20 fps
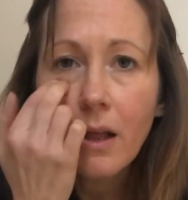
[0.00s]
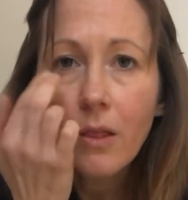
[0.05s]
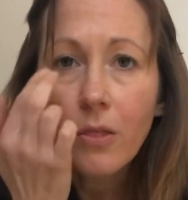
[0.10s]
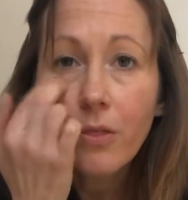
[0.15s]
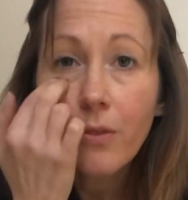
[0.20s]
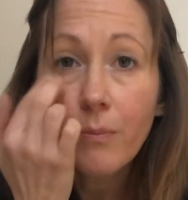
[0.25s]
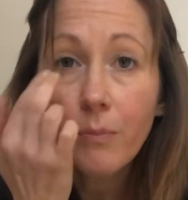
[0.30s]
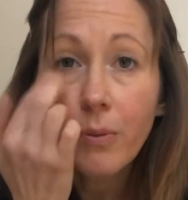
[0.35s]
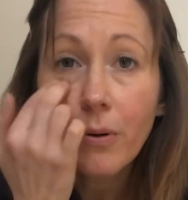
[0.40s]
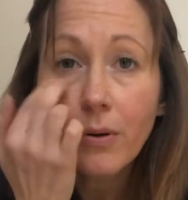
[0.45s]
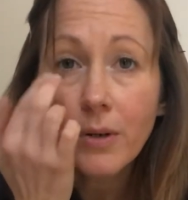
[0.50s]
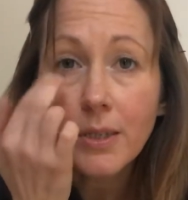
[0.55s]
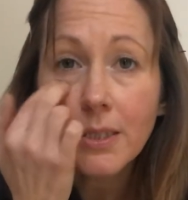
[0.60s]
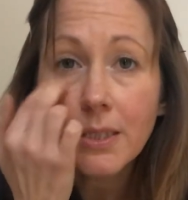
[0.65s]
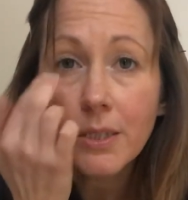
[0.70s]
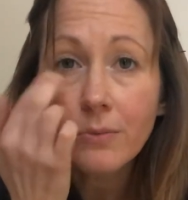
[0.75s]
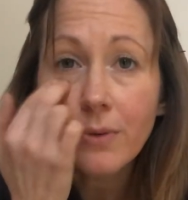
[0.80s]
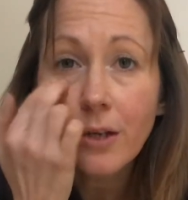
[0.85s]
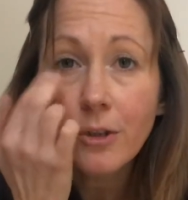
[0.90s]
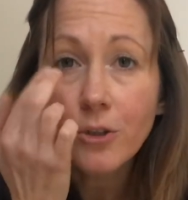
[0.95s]
The points
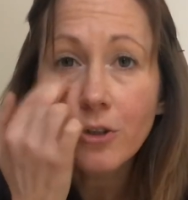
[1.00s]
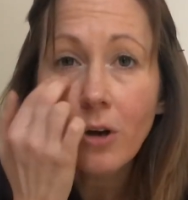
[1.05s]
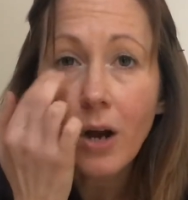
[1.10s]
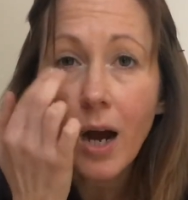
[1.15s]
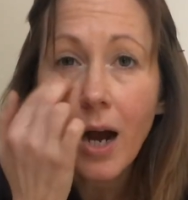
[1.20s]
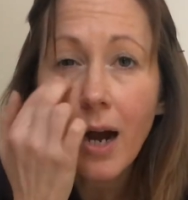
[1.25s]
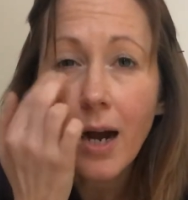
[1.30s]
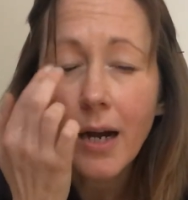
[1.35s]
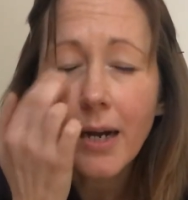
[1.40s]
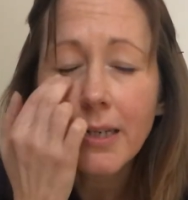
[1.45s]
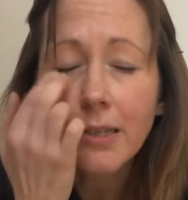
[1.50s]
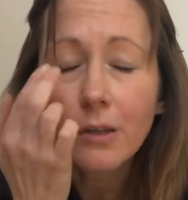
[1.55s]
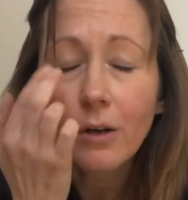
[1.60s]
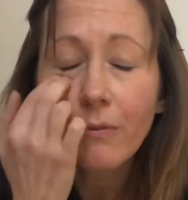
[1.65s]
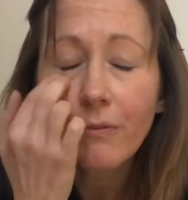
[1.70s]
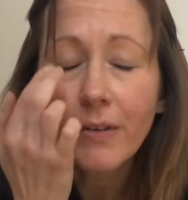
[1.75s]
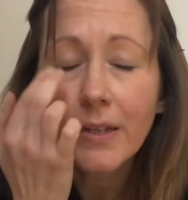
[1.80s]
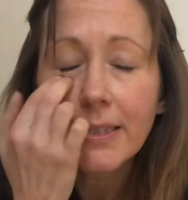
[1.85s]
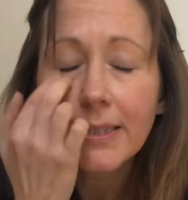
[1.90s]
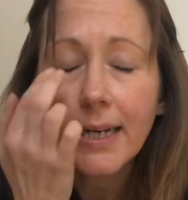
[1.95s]
around your eyes are
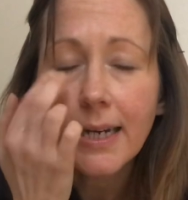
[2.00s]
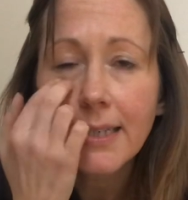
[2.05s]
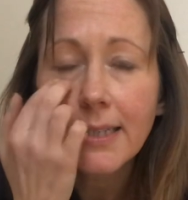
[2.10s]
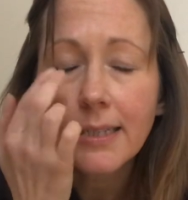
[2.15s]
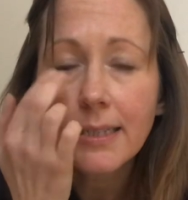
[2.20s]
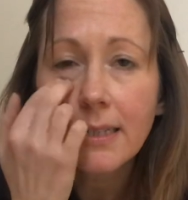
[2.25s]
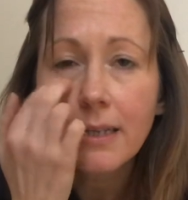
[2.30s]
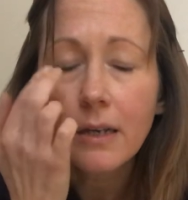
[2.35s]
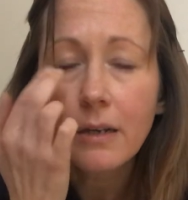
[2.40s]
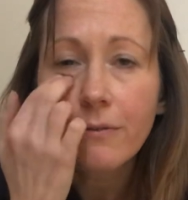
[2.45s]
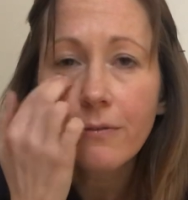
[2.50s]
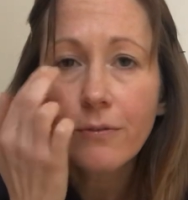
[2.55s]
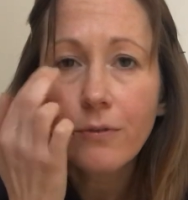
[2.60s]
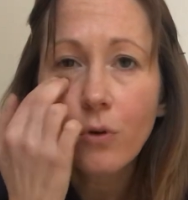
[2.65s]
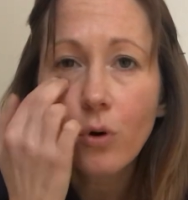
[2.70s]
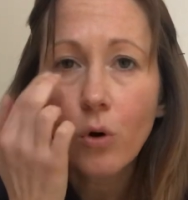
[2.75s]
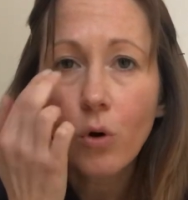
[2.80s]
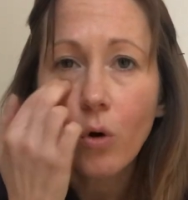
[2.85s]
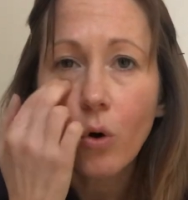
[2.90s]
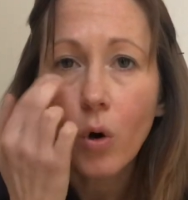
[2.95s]
fantastic
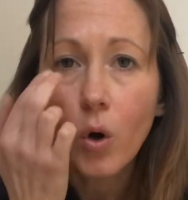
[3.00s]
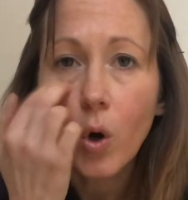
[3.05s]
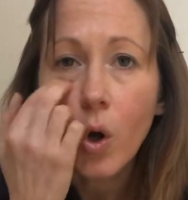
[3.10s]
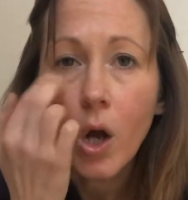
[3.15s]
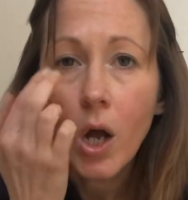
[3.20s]
for